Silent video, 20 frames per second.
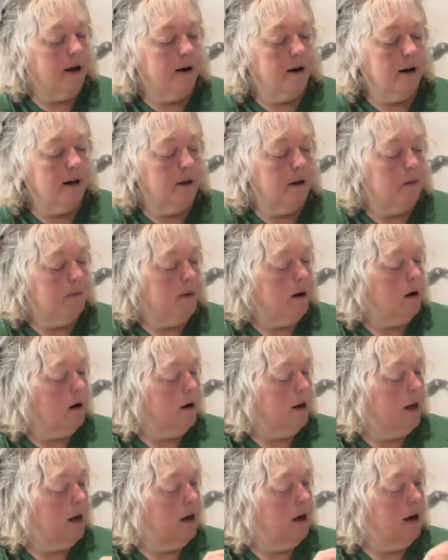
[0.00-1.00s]
it on their
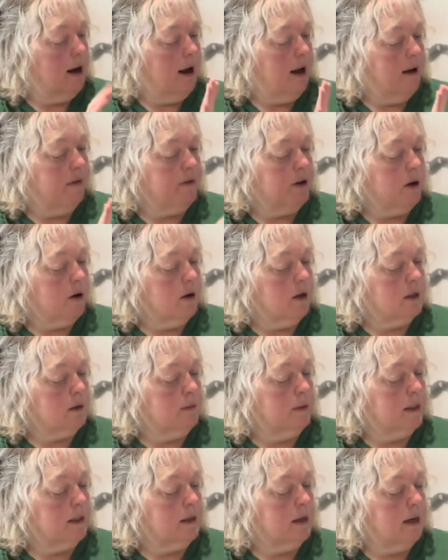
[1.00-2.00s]
bargain after
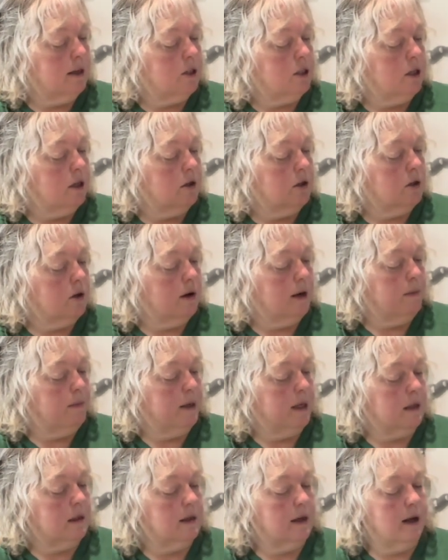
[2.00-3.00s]
Christmas last year, so I
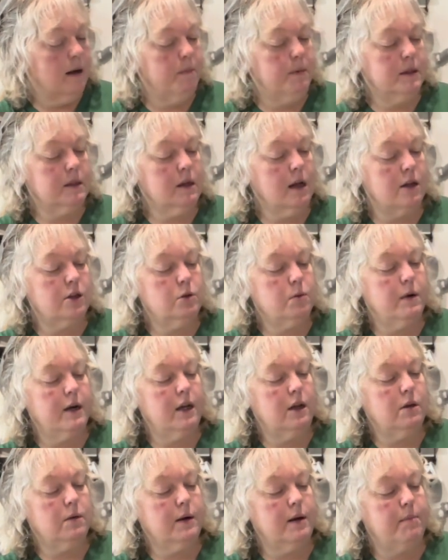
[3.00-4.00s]
picked it up. It's got
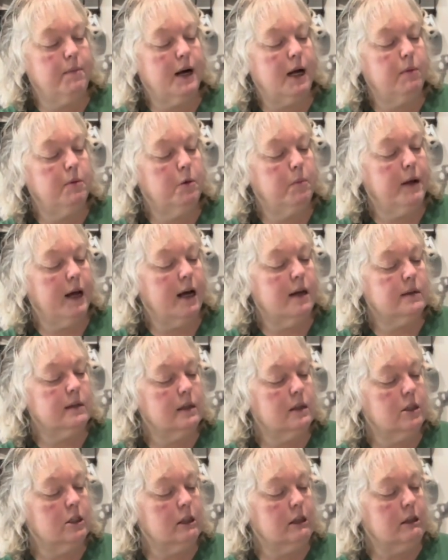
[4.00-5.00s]
23 Bible
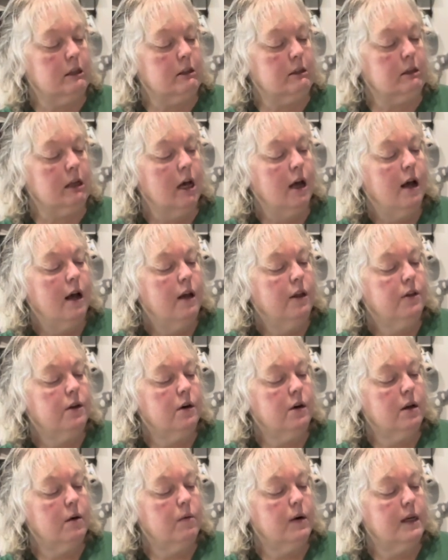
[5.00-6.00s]
passages,
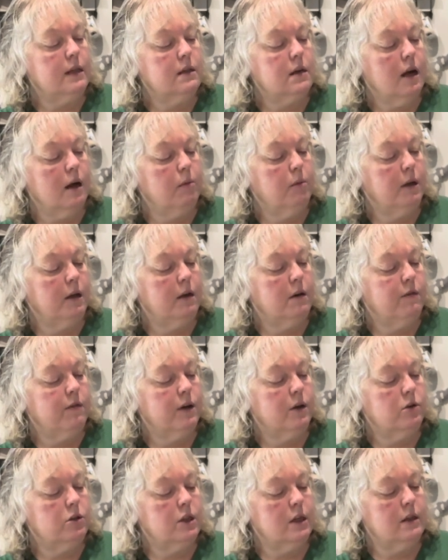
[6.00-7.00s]
31 timely
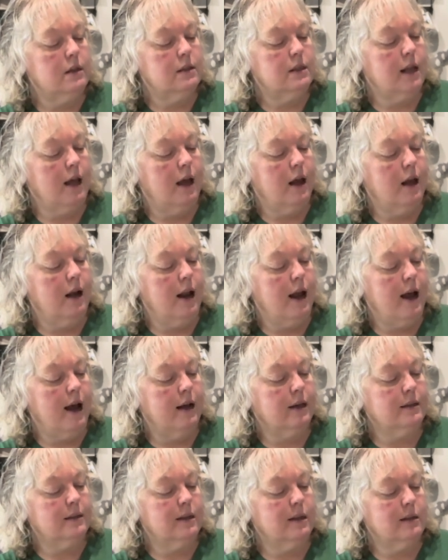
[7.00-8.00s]
devotions, and
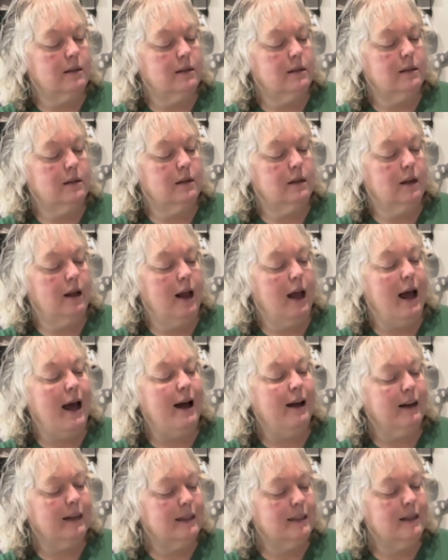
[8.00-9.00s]
access
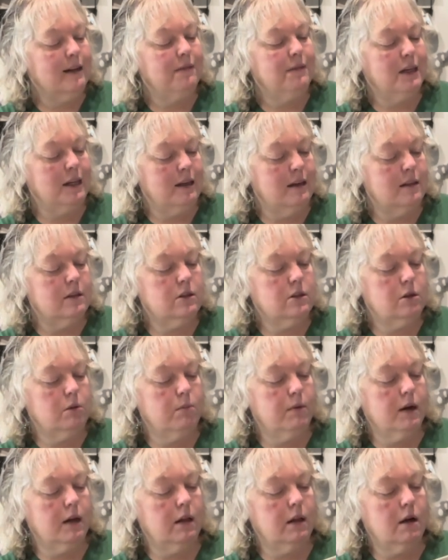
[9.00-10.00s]
activities to
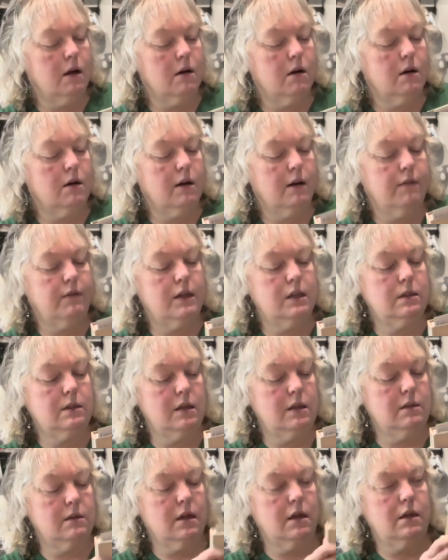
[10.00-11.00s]
bring the heart of the
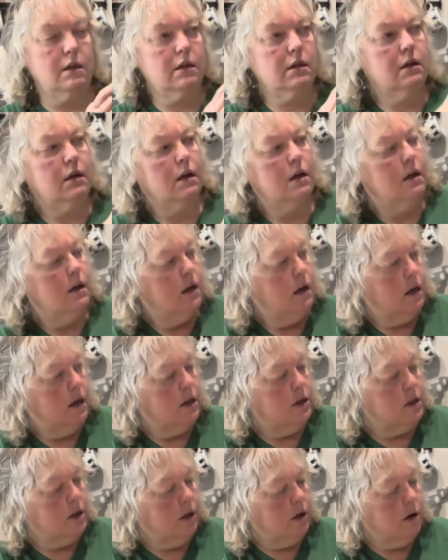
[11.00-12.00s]
season
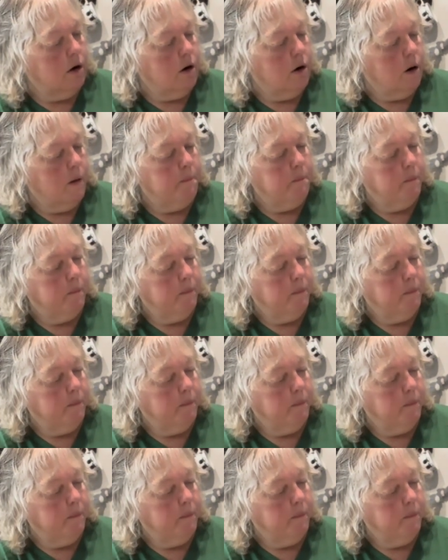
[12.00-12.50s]
into your home.